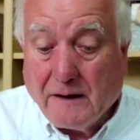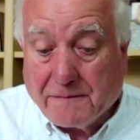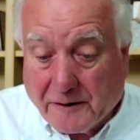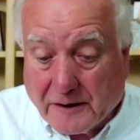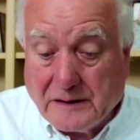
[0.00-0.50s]

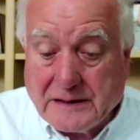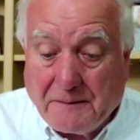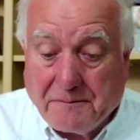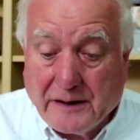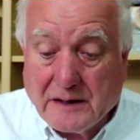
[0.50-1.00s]
For a
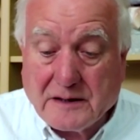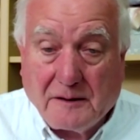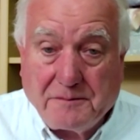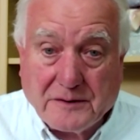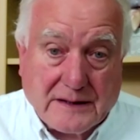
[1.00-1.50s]
contemporary
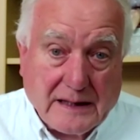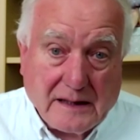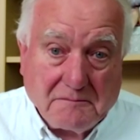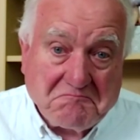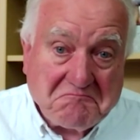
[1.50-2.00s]
example,
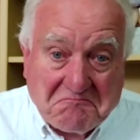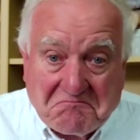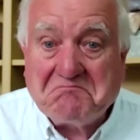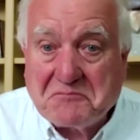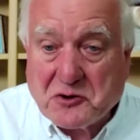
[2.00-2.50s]
see
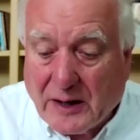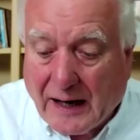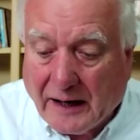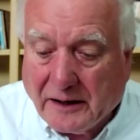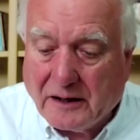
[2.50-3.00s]
Sri
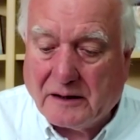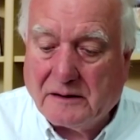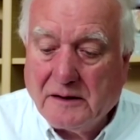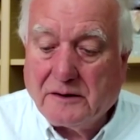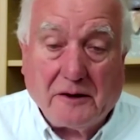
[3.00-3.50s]
Lanka.
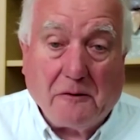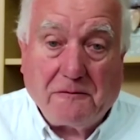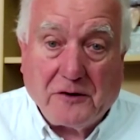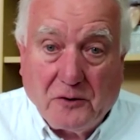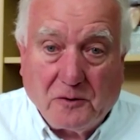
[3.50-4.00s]
No
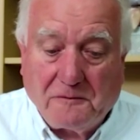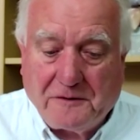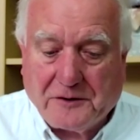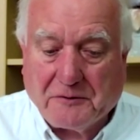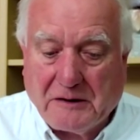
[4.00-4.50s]
fuel
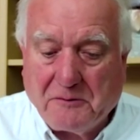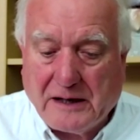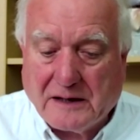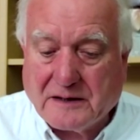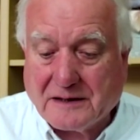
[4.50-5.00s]
for 3
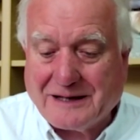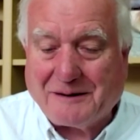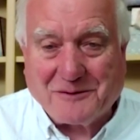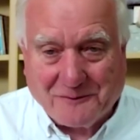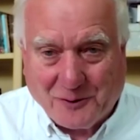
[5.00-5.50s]
weeks,
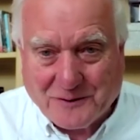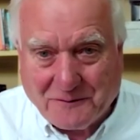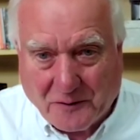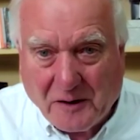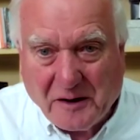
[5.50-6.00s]
except, of course,
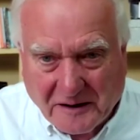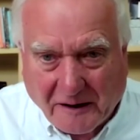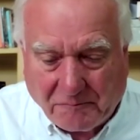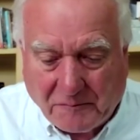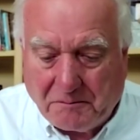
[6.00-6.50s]
for
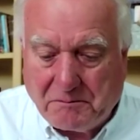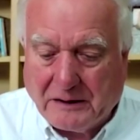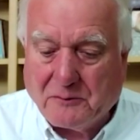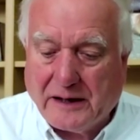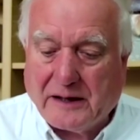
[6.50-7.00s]
government
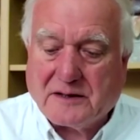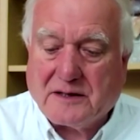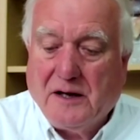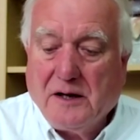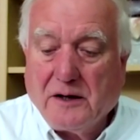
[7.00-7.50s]
bigwigs.
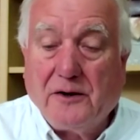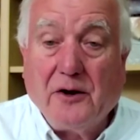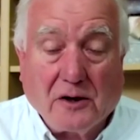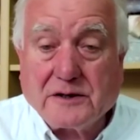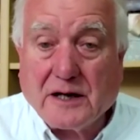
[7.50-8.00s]

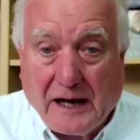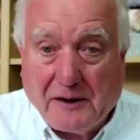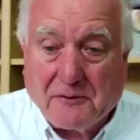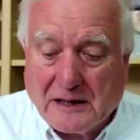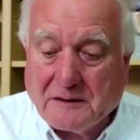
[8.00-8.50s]
Not a
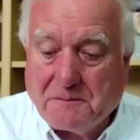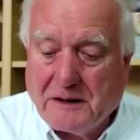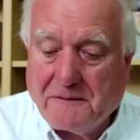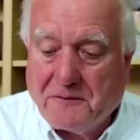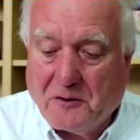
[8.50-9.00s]

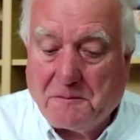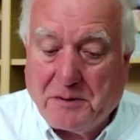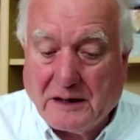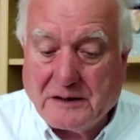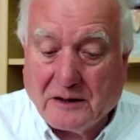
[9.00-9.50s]
recipe for
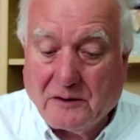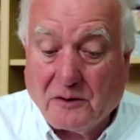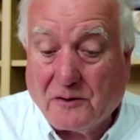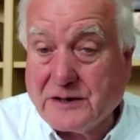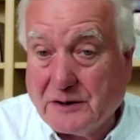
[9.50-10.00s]
political
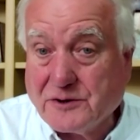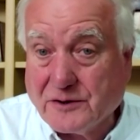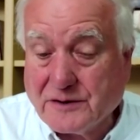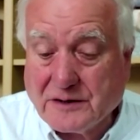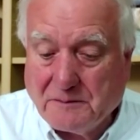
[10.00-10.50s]
or
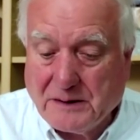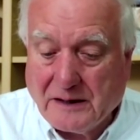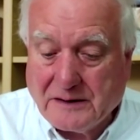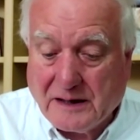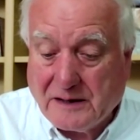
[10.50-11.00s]
social
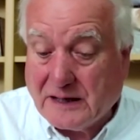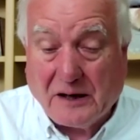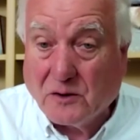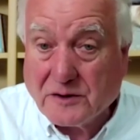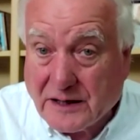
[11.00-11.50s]
stability. See
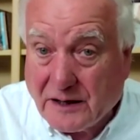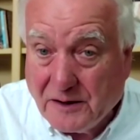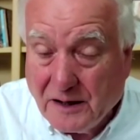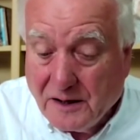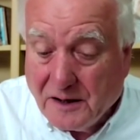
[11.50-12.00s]
also
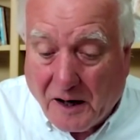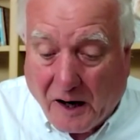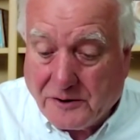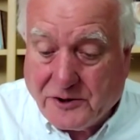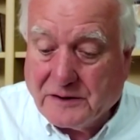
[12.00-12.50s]

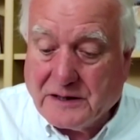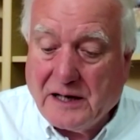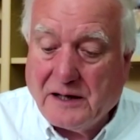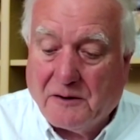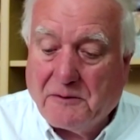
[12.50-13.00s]

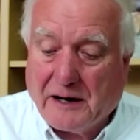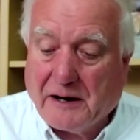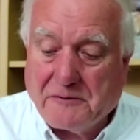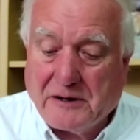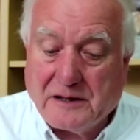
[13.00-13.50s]
Argentina, where I
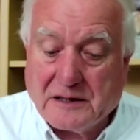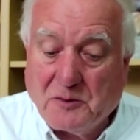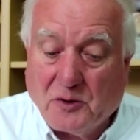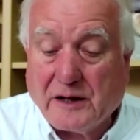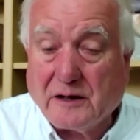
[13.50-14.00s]
read this
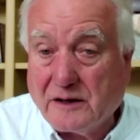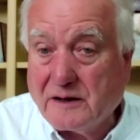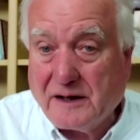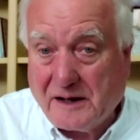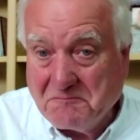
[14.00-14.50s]
morning
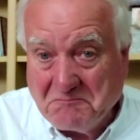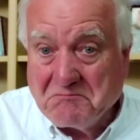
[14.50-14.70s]
that the